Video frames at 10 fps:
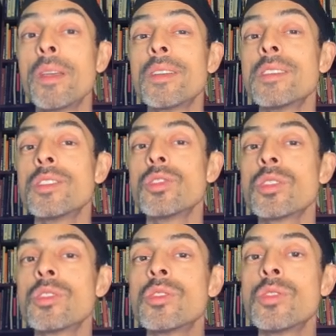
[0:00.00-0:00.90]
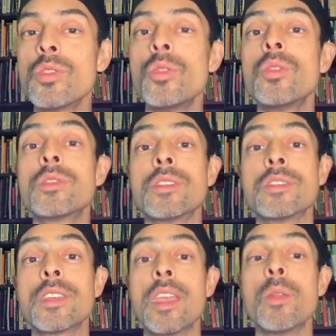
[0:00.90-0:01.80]
because it just soothes the
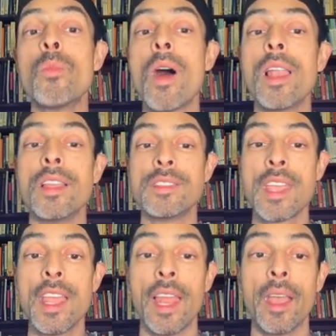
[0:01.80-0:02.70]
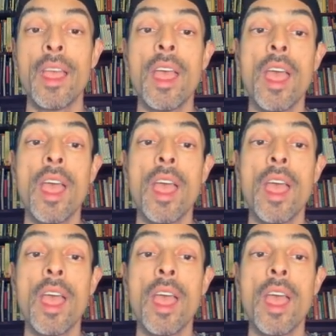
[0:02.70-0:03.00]
skin while it's healing.